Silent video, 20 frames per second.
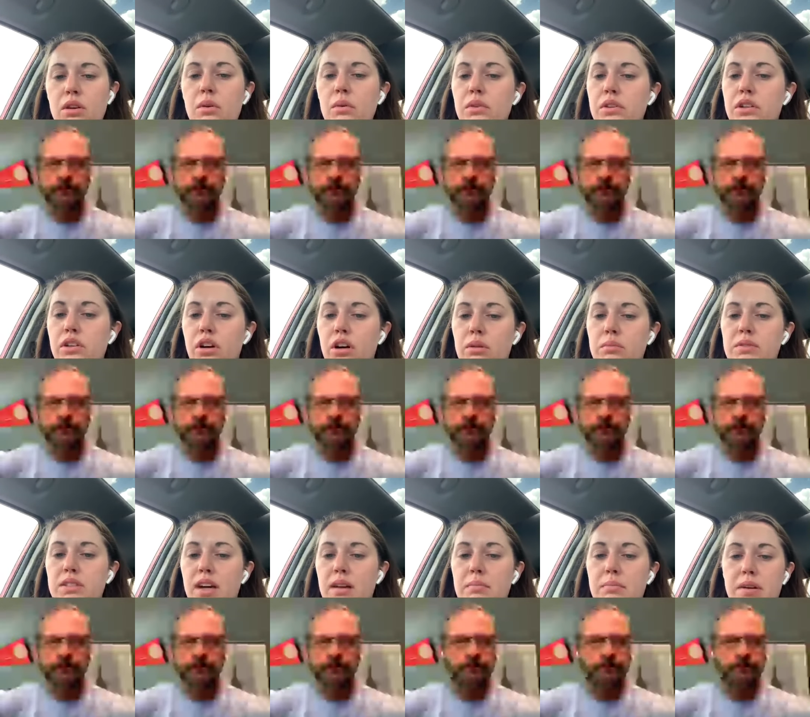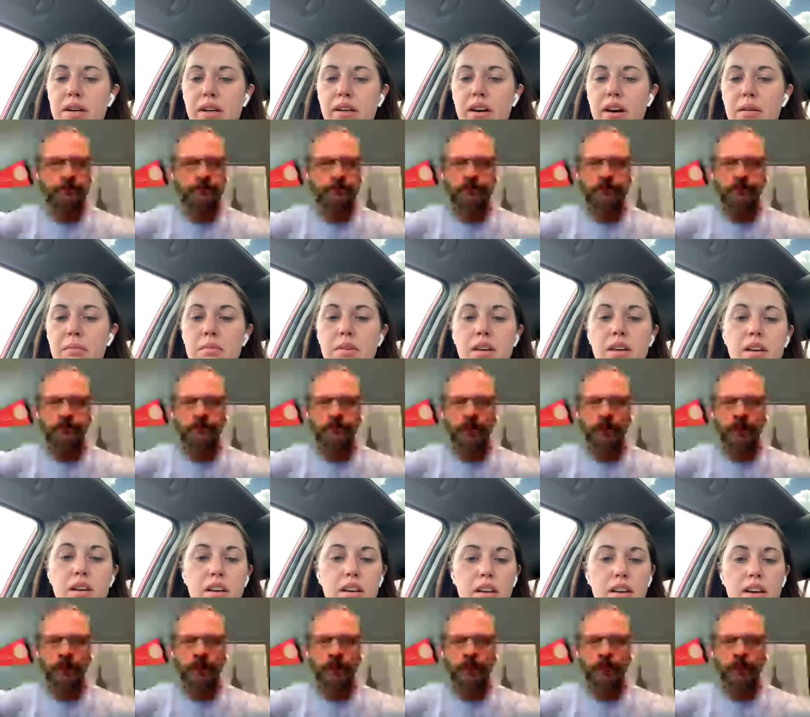Speaker 1: until January with only
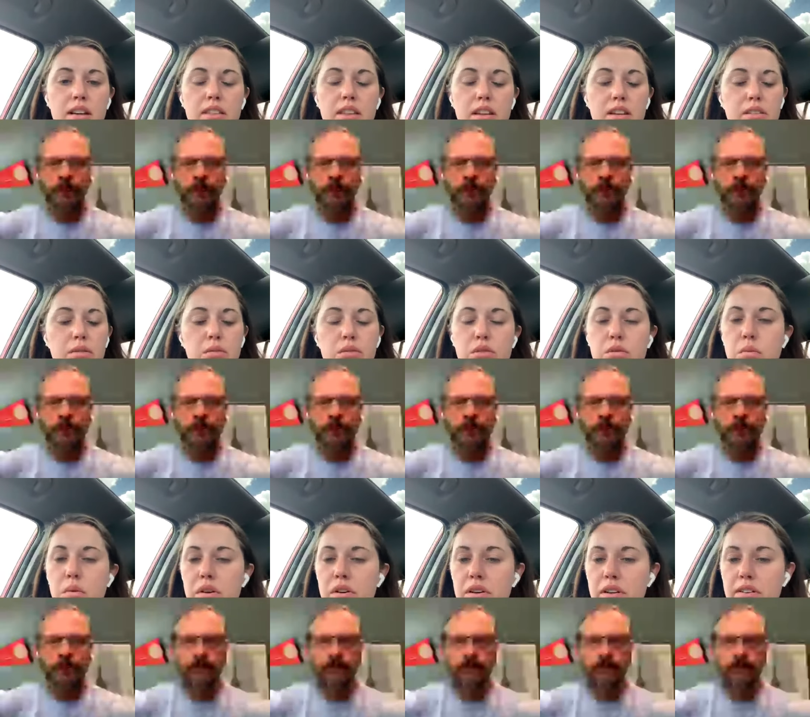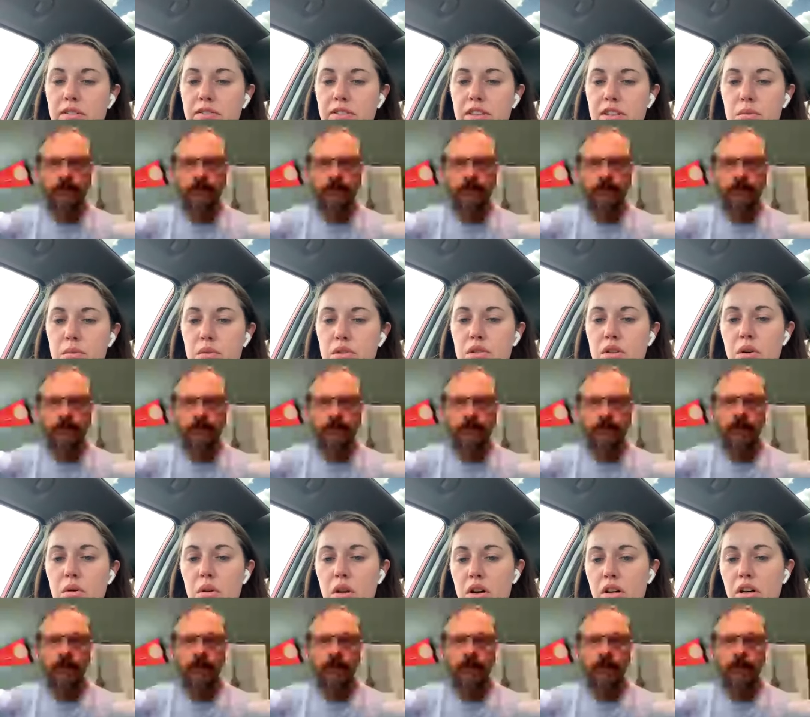curbside pickup, and then he was
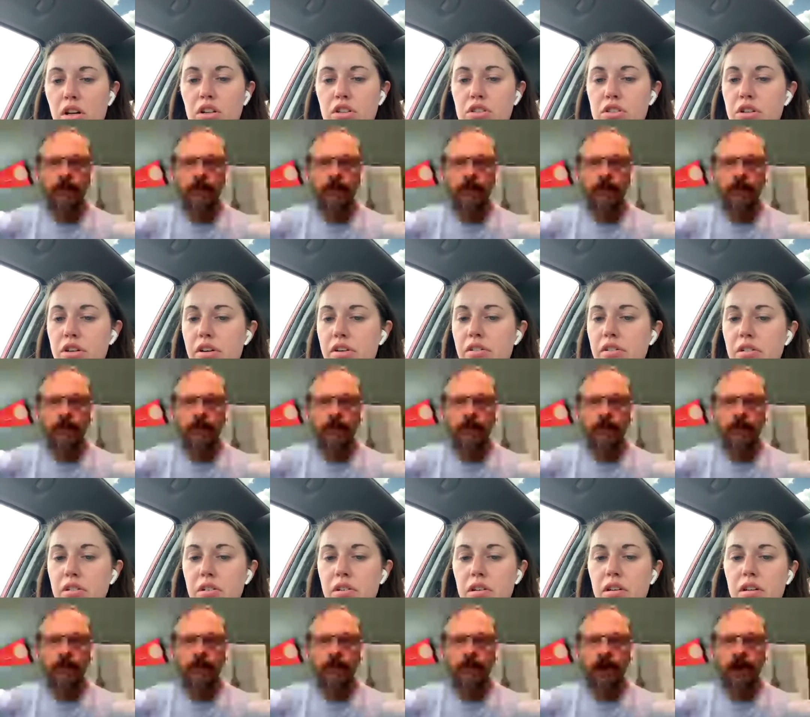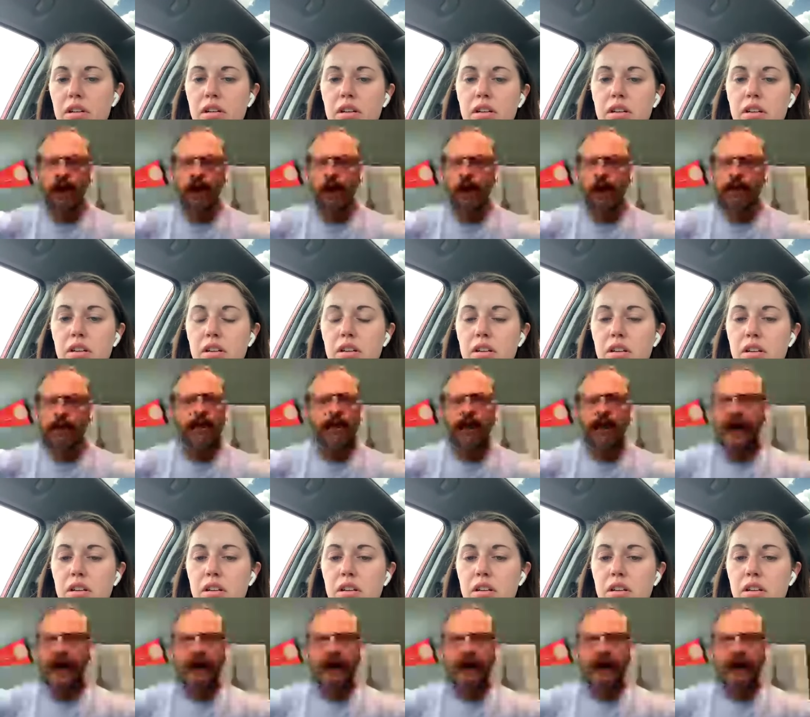just wondering if this was no longer
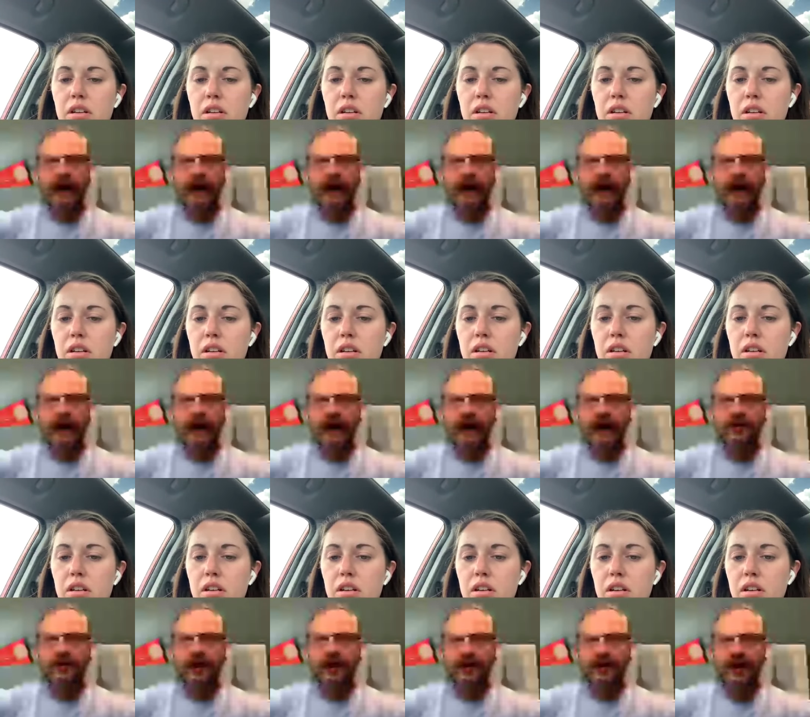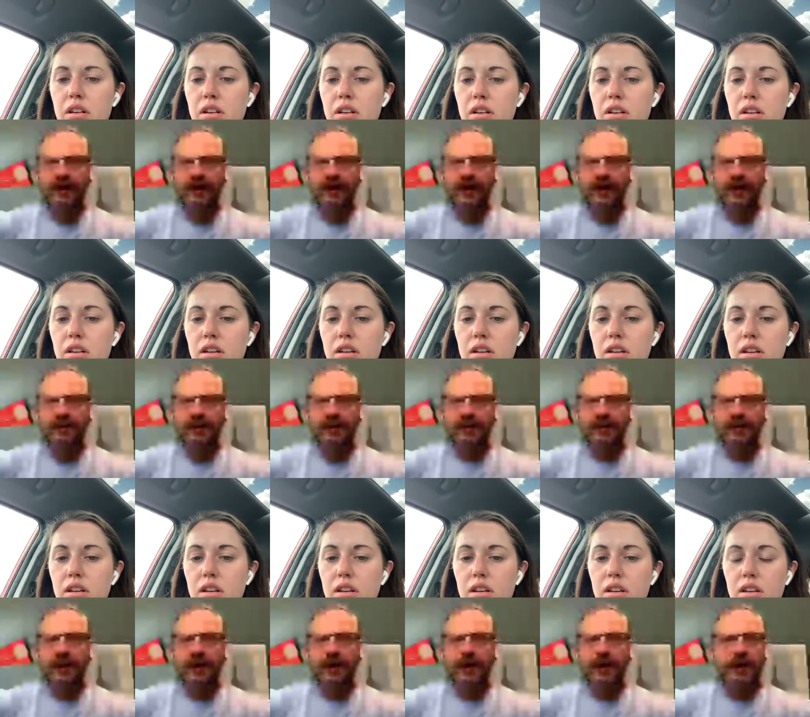true.
Speaker 2: Yeah, I'll have to check. I
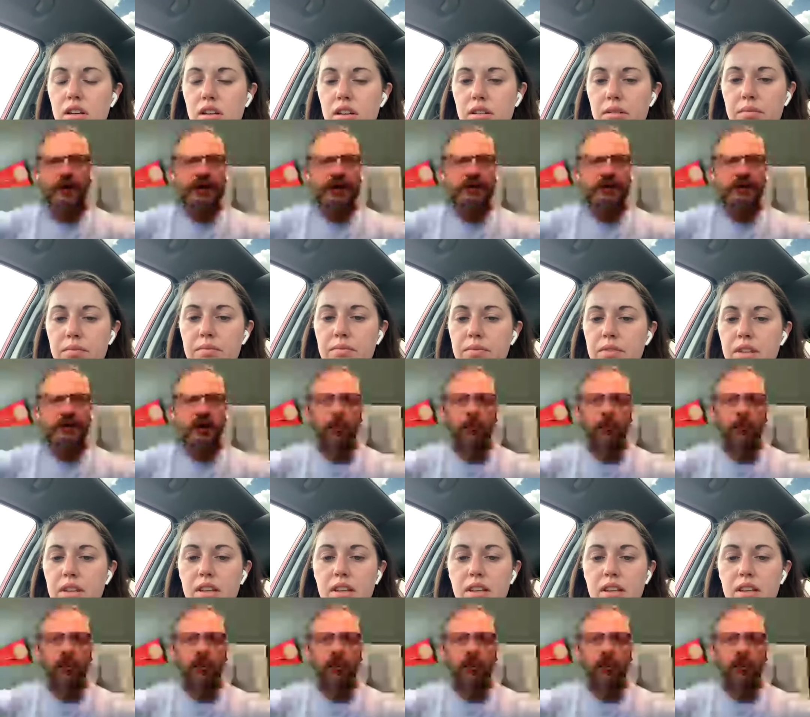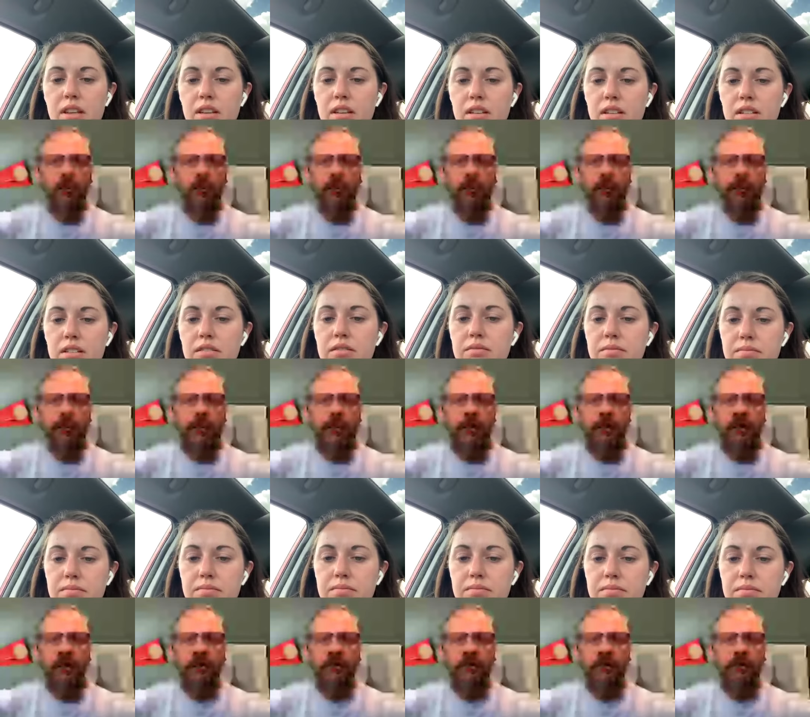saw that comment. I, you
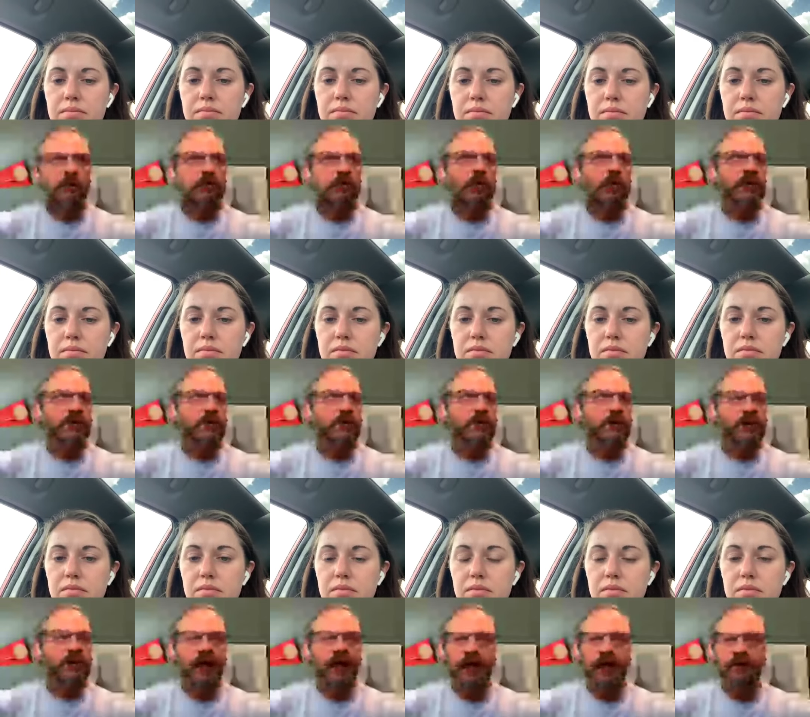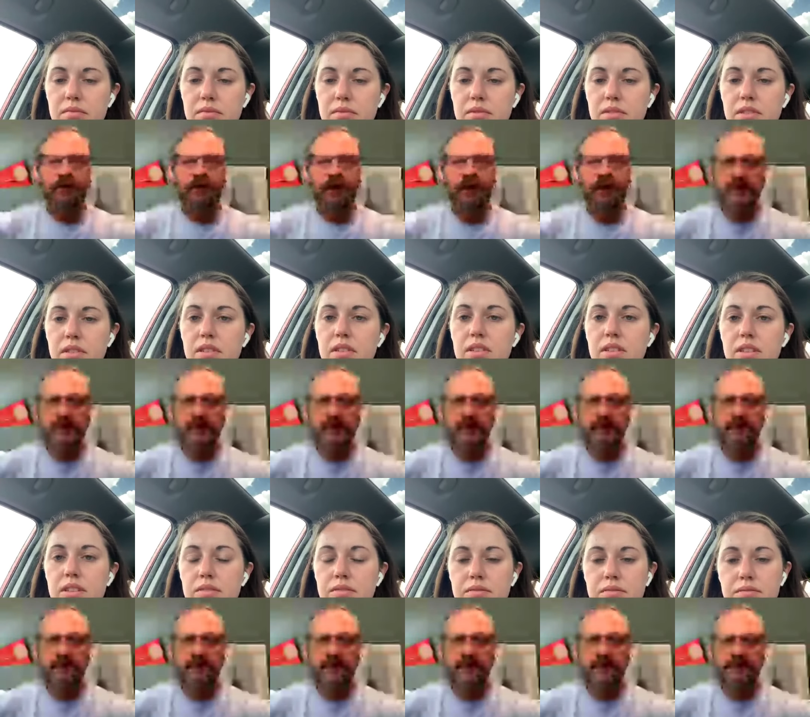know, uh, again, I don't
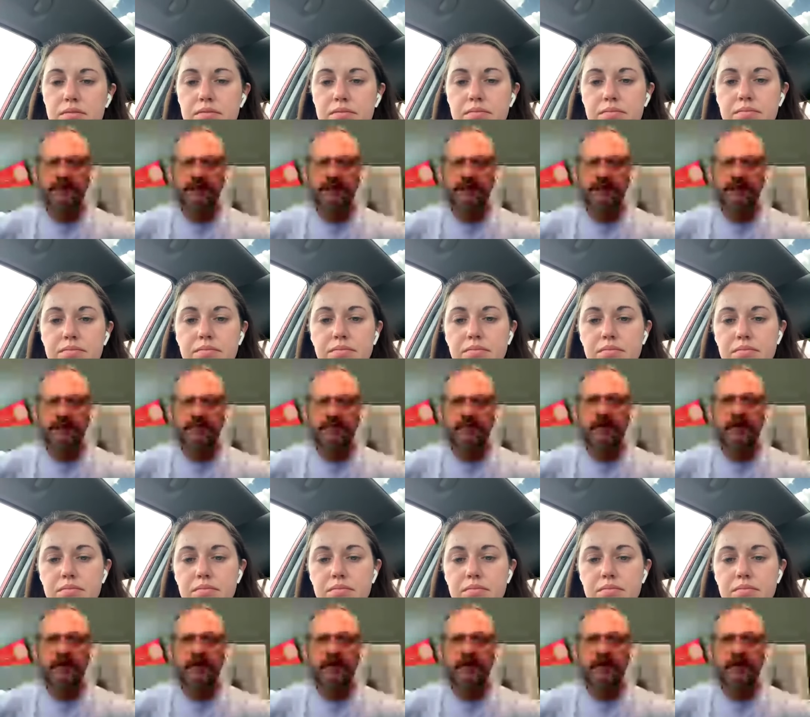necessarily have the updated